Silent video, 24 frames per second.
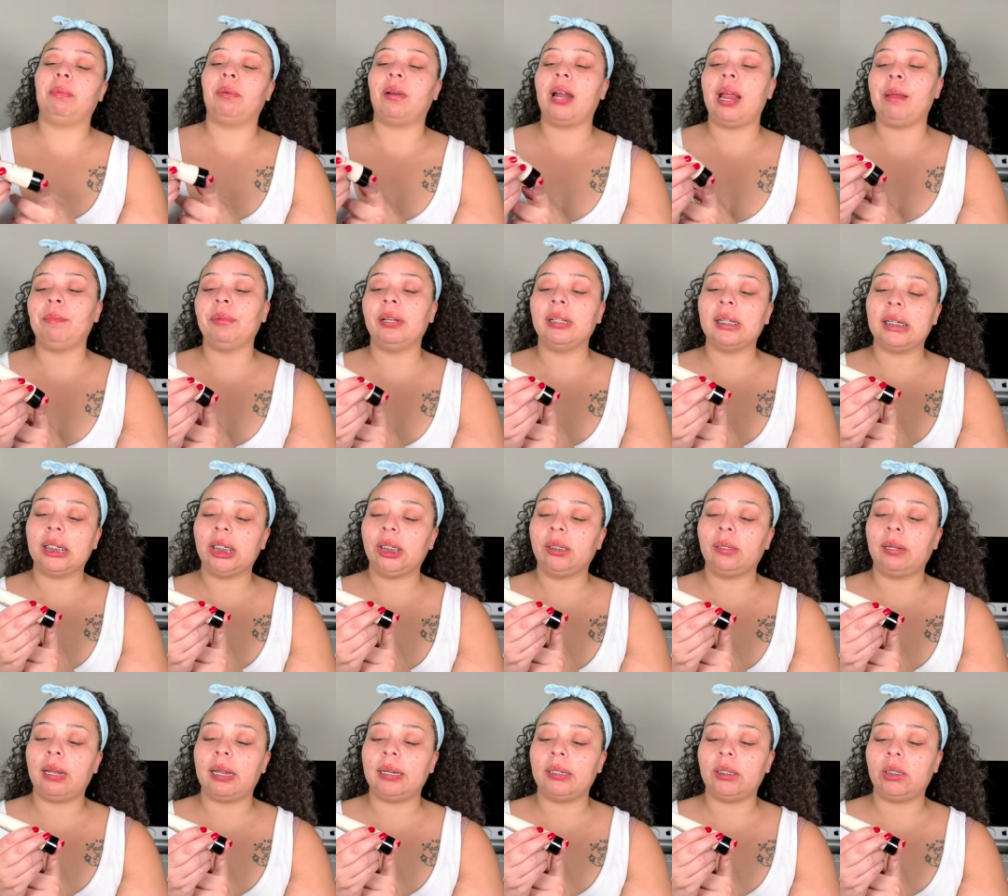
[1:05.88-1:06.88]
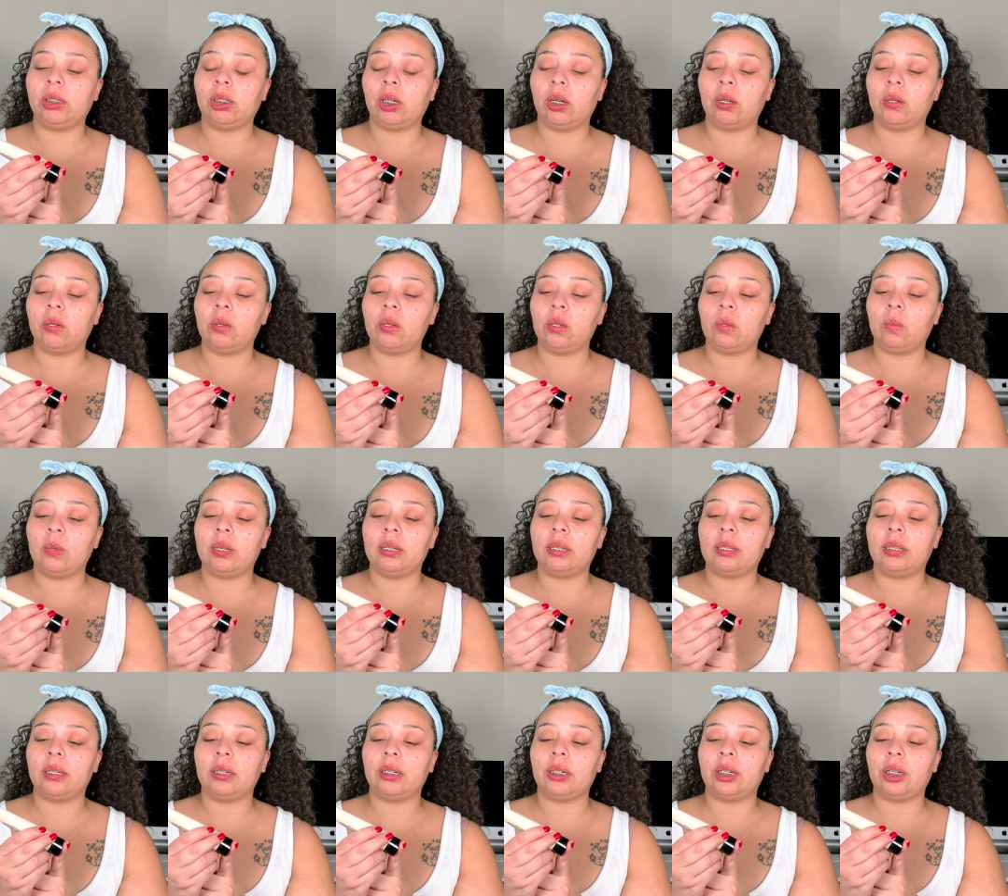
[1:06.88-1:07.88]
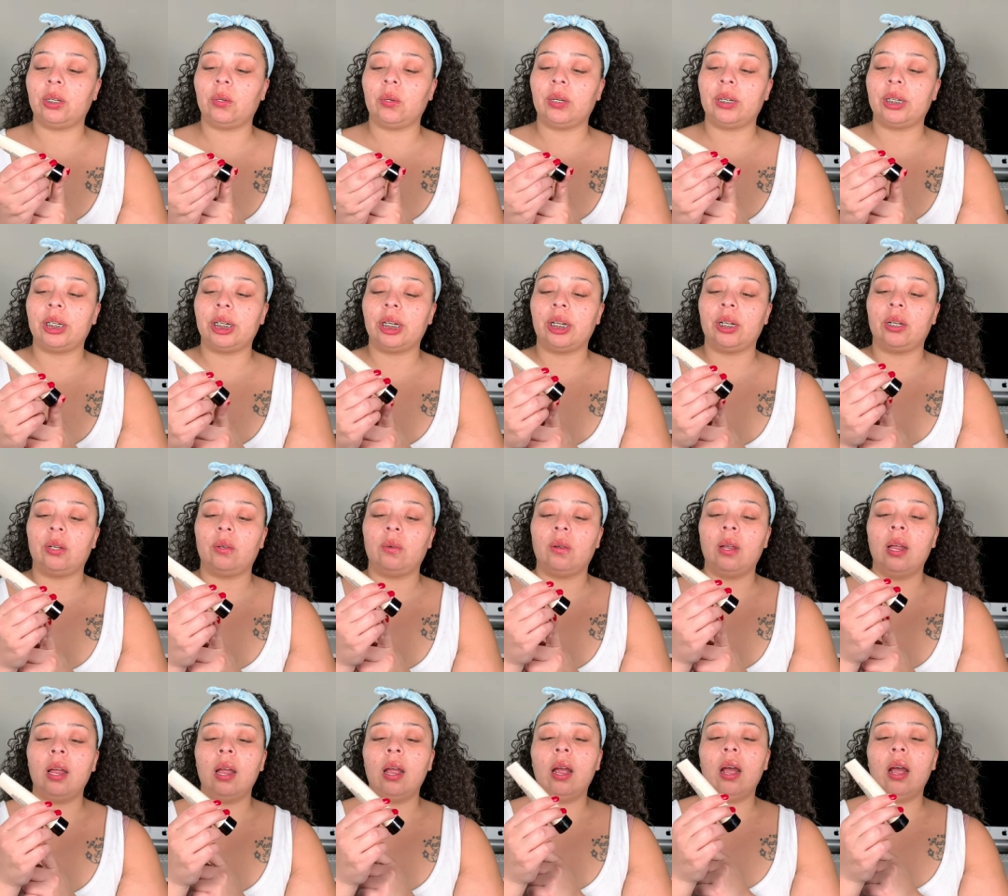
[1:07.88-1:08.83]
primer that you guys chose was the Giorgio